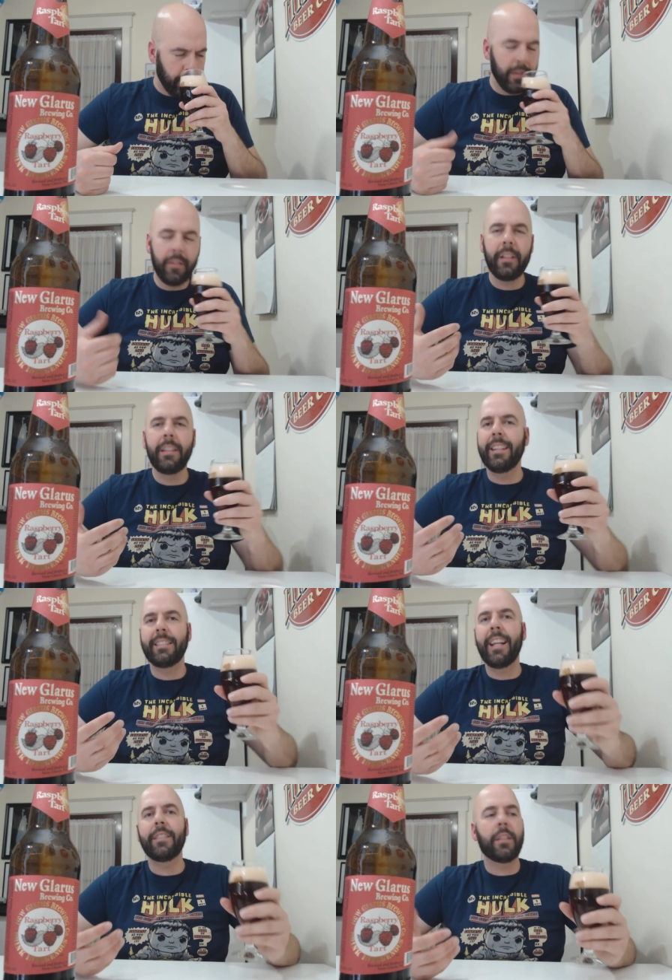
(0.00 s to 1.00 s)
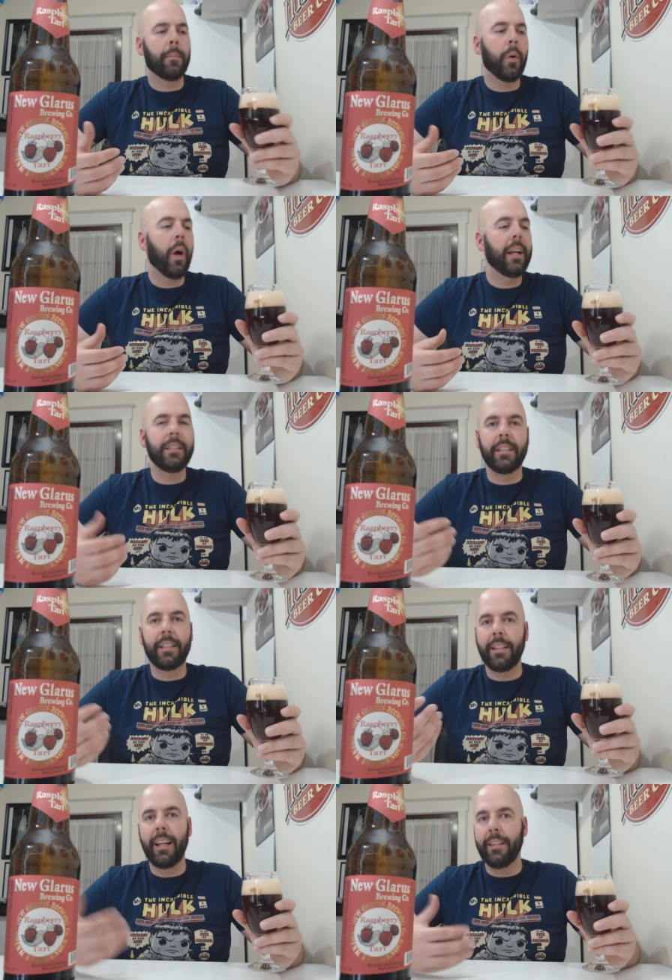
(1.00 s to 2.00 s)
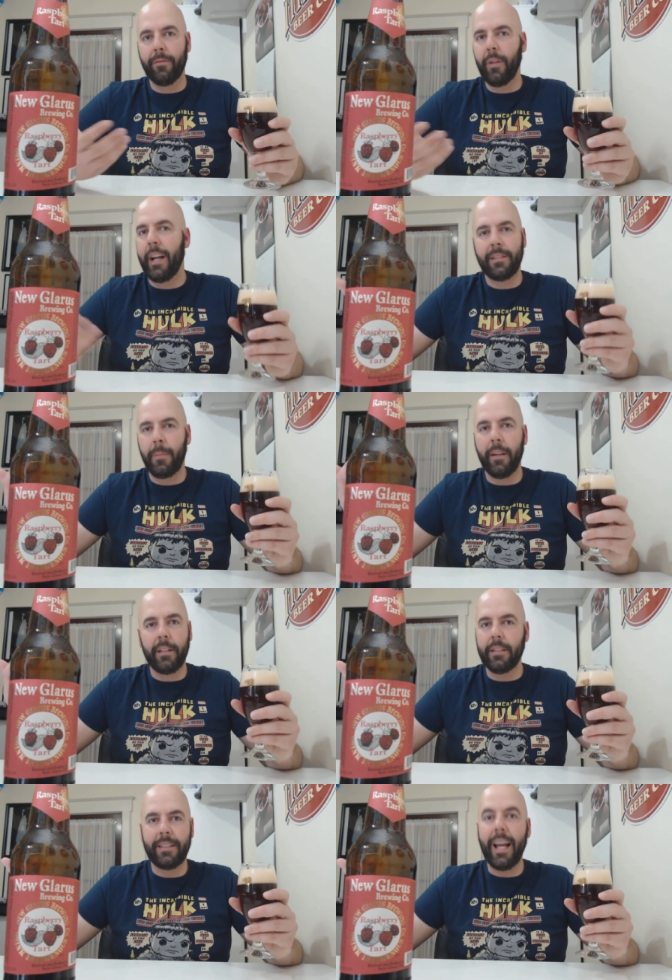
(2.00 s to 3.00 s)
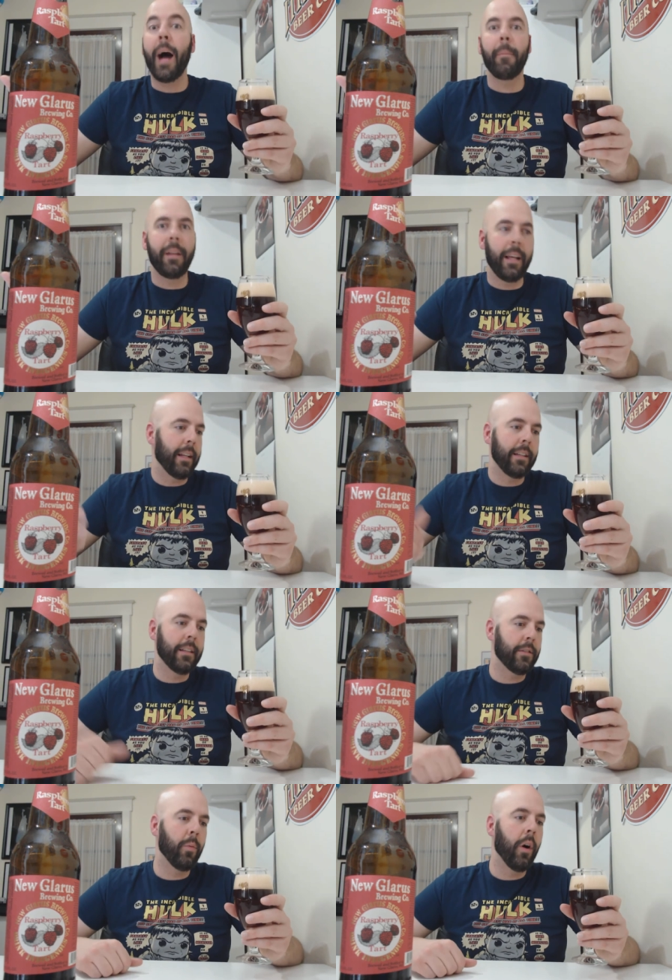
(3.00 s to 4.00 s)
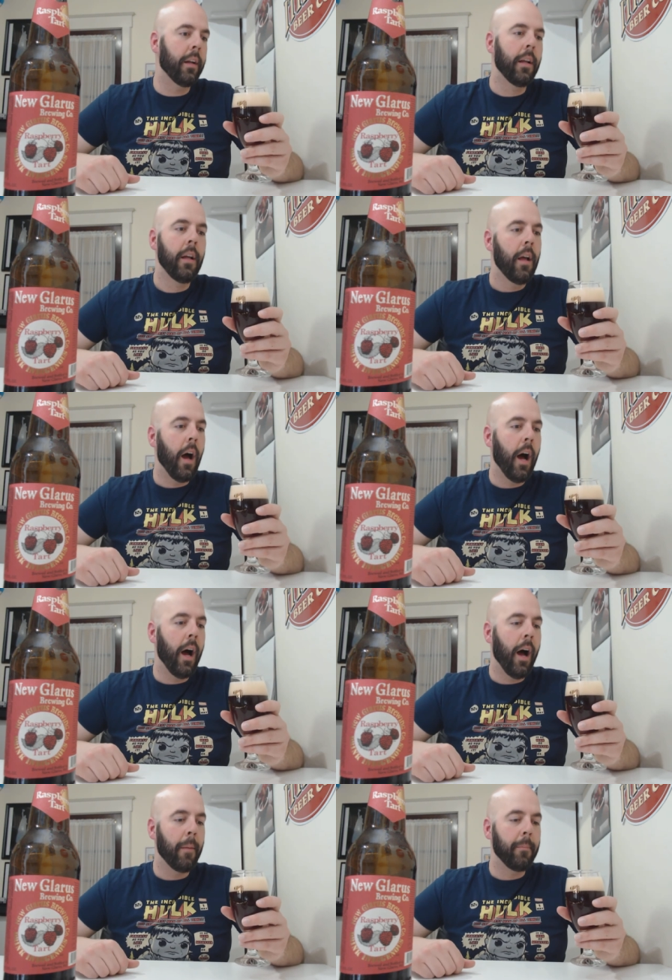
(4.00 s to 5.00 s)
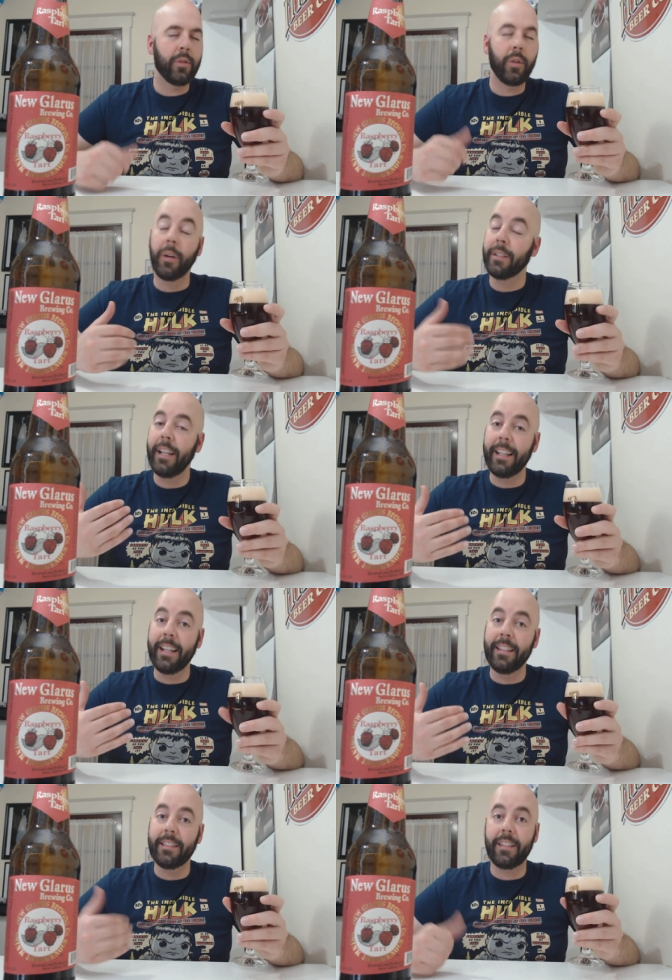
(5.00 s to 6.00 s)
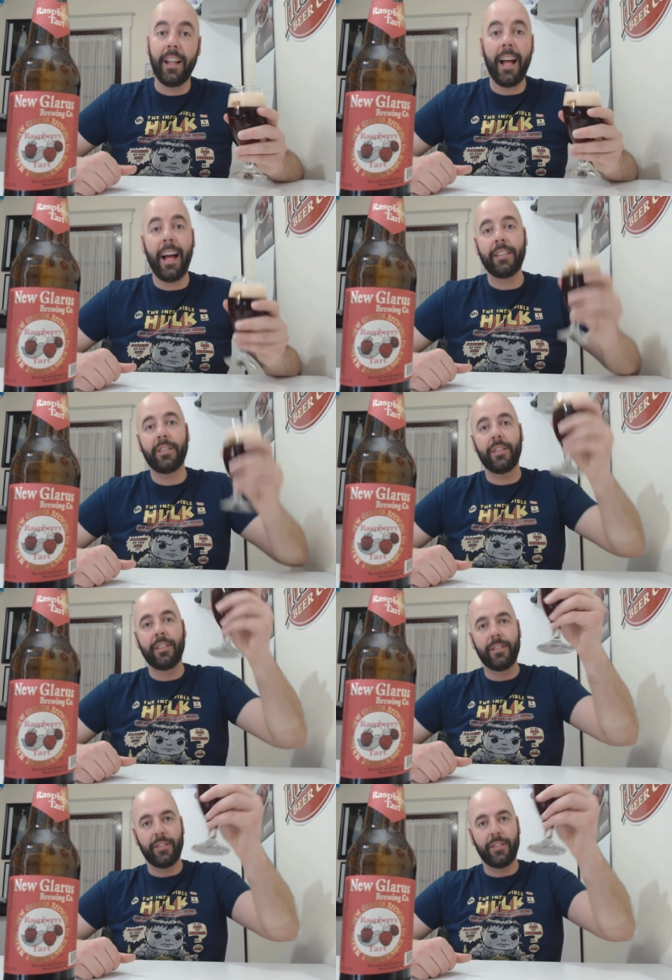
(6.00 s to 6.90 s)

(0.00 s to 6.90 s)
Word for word: But really, it's not surprising that raspberry's dominating this one. Uh, I'm so excited to get in this glass.